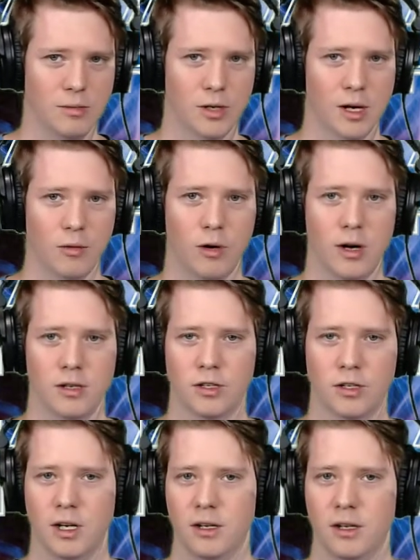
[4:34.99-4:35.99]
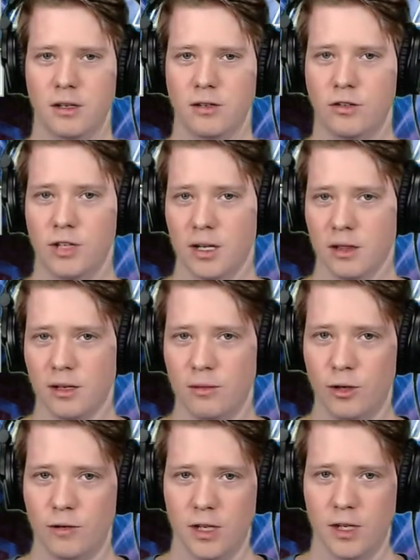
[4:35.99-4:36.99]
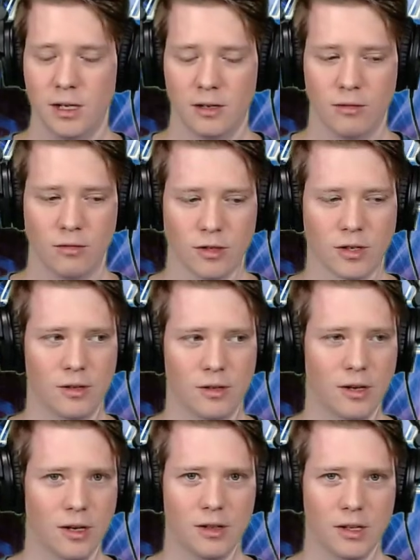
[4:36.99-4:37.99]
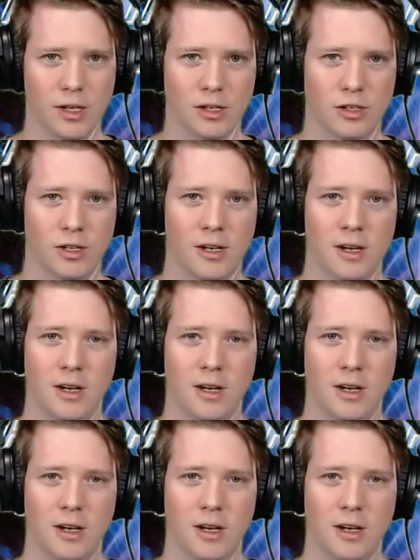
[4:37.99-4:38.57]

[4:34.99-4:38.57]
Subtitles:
but I watched a Jet Li movie and it was called Unleashed.